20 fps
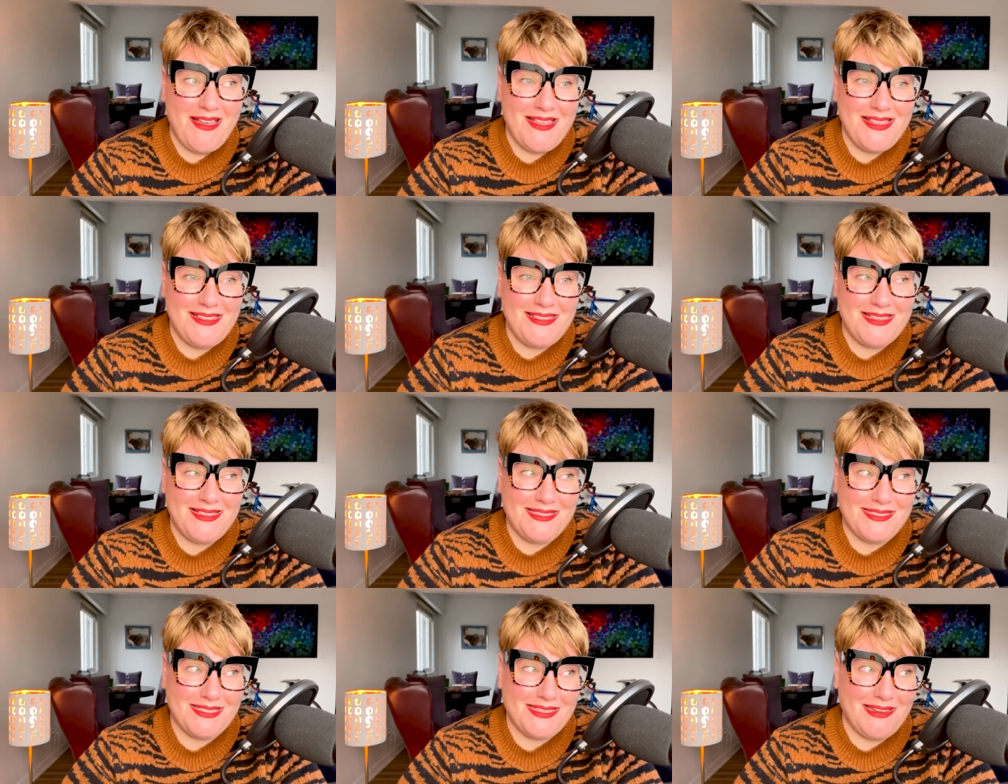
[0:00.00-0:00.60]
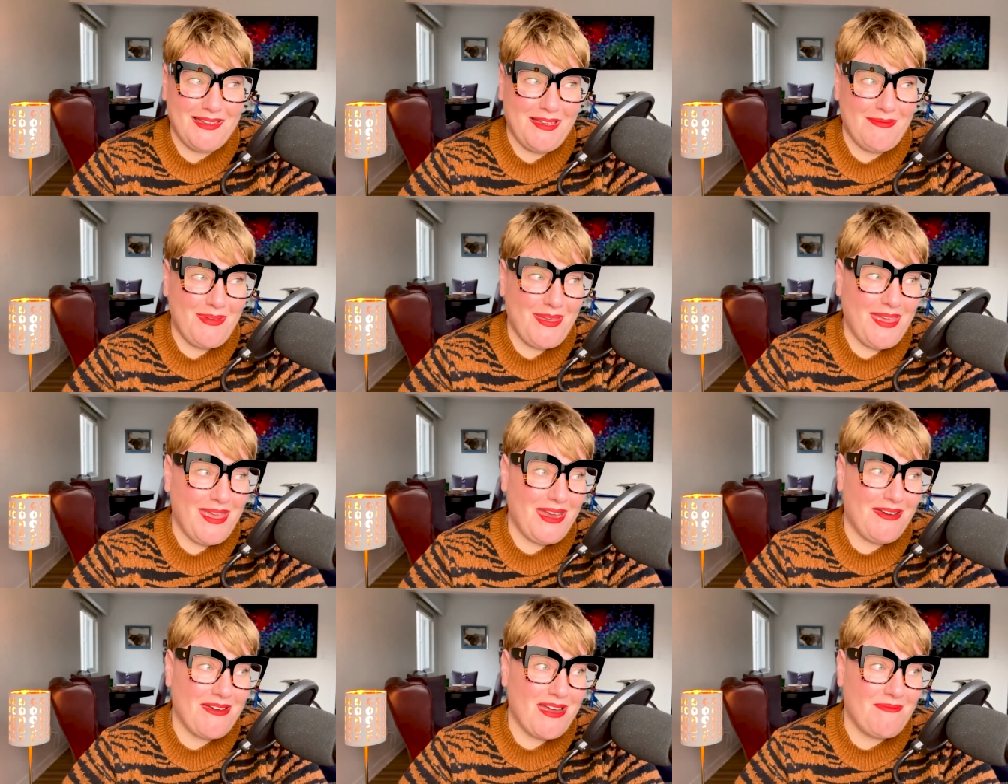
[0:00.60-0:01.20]
Listen up
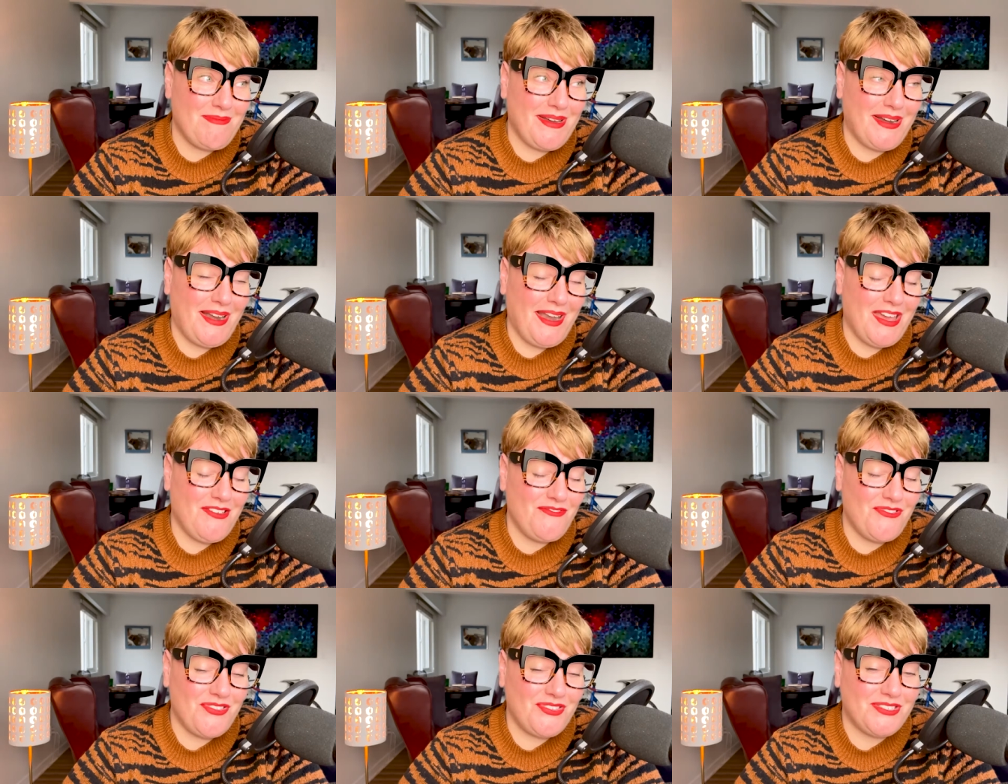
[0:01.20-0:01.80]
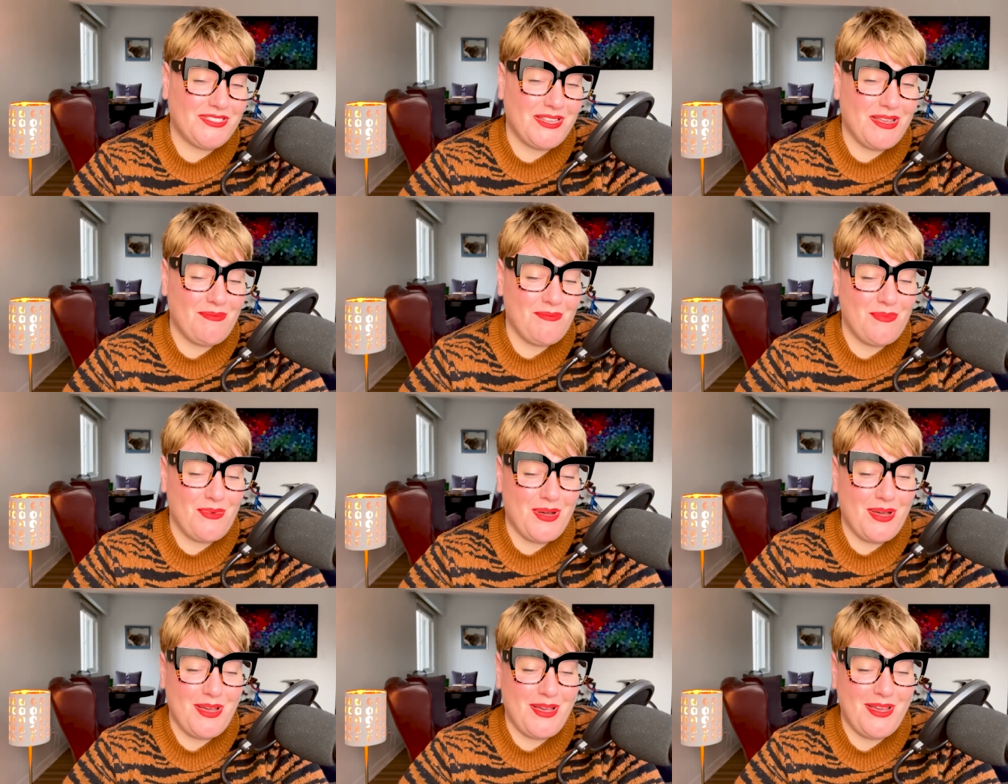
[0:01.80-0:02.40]
here. I'm in love with
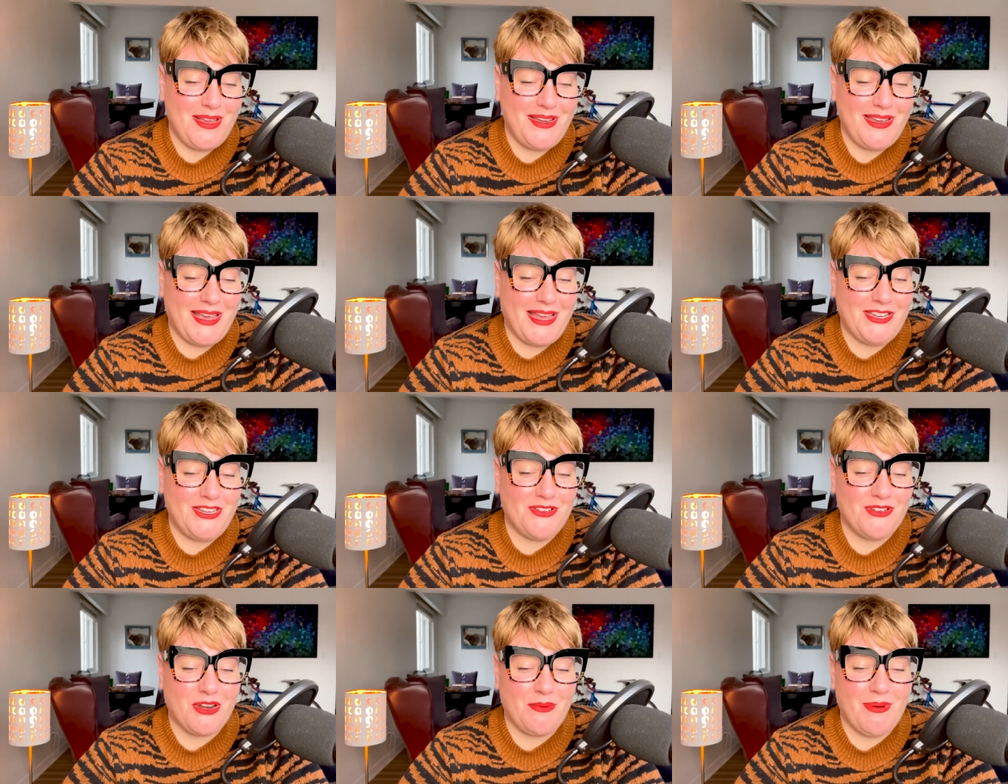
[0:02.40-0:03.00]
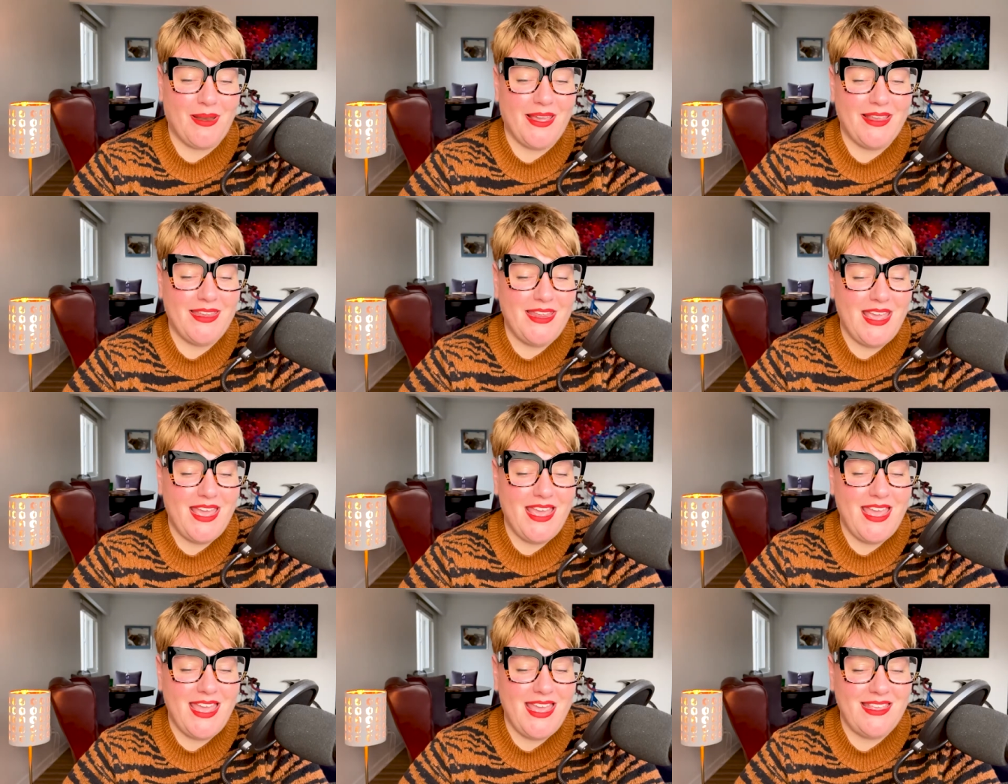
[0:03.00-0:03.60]
someone. And you're going to be like,
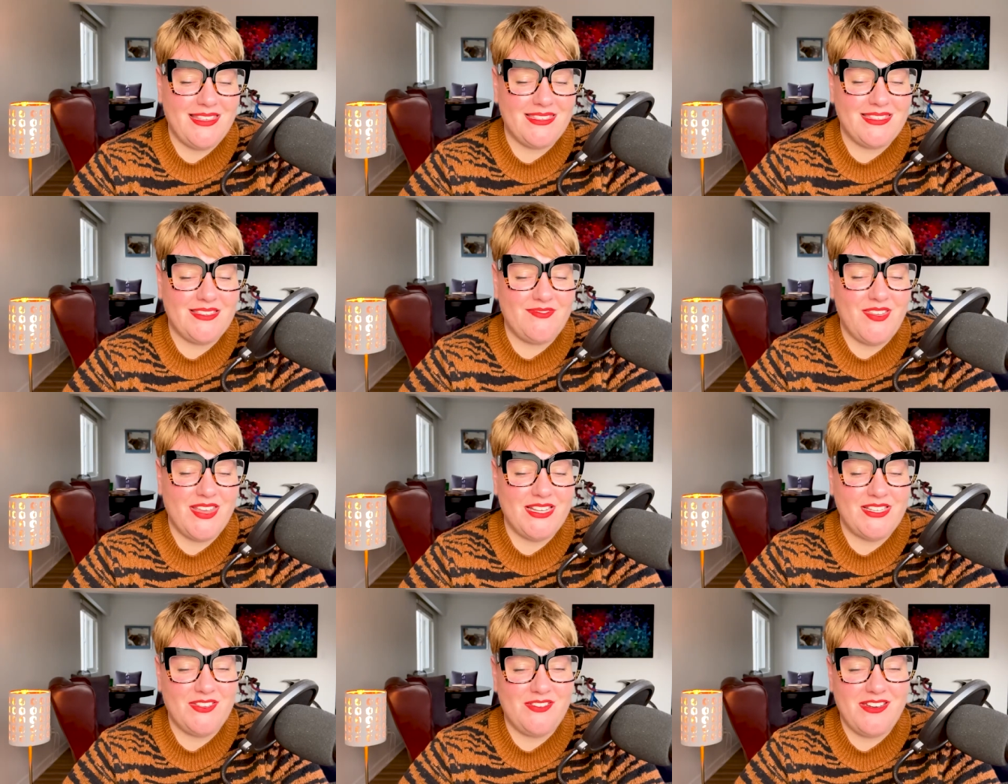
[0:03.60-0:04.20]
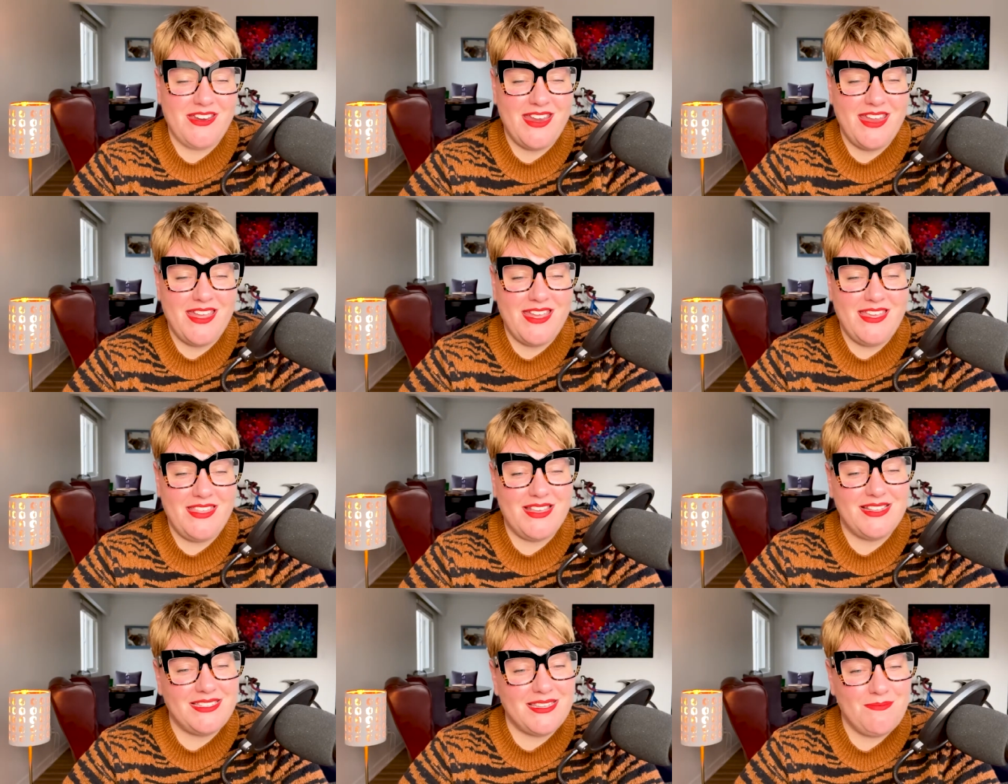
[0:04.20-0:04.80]
yes, Victoria,
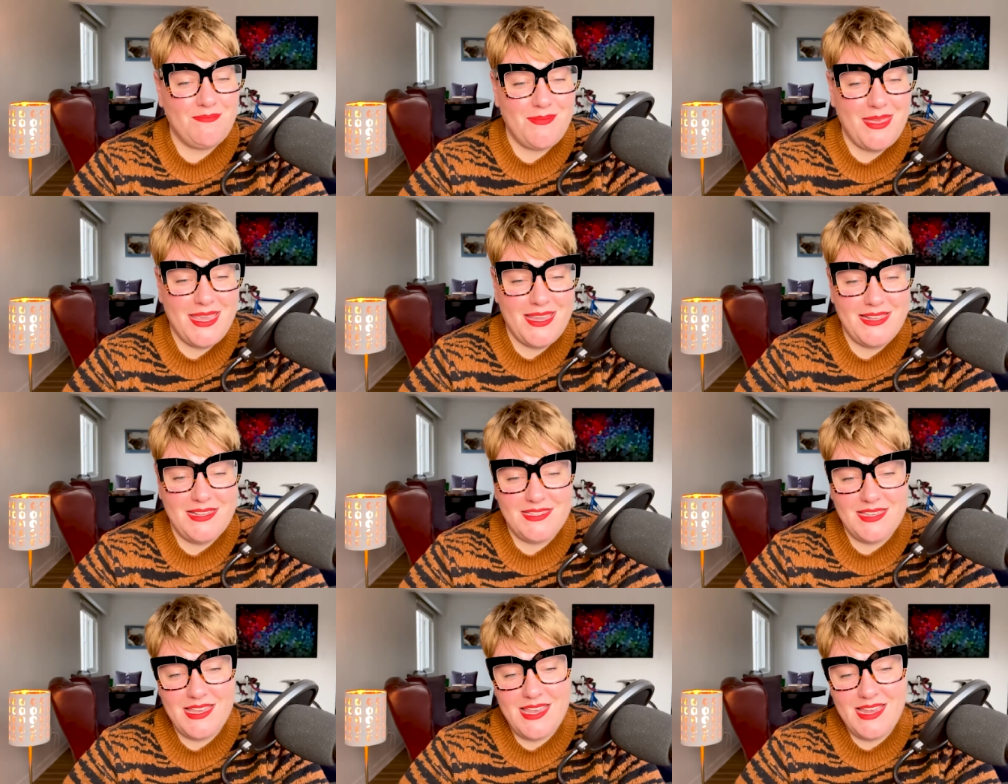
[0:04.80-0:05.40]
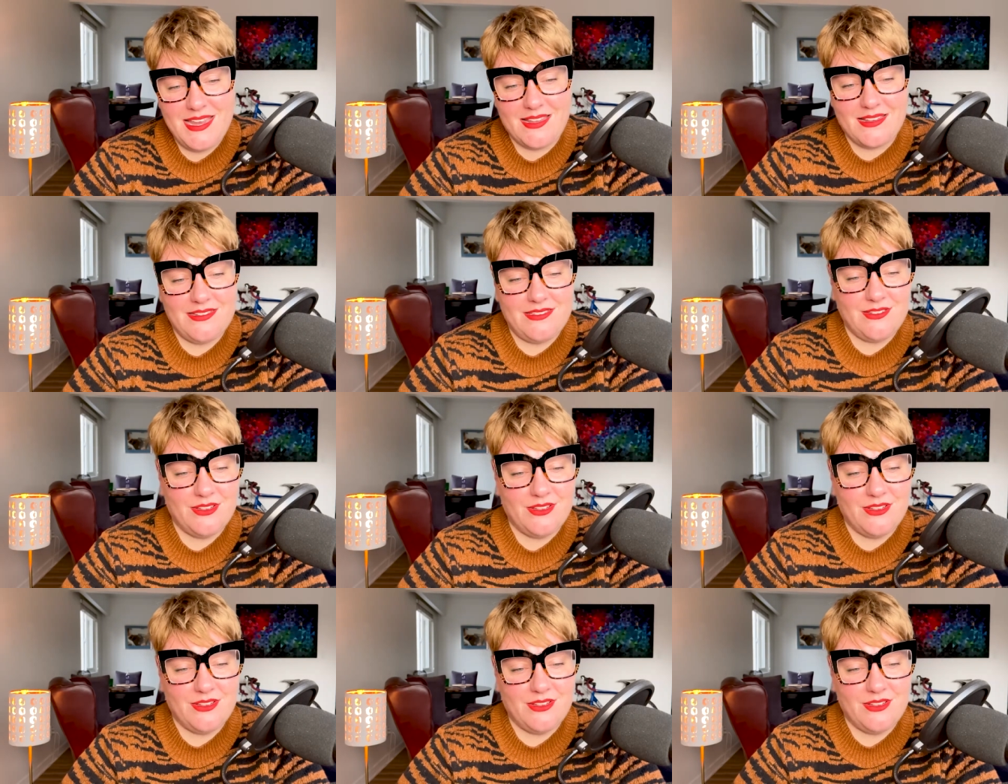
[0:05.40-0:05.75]
that's amazing.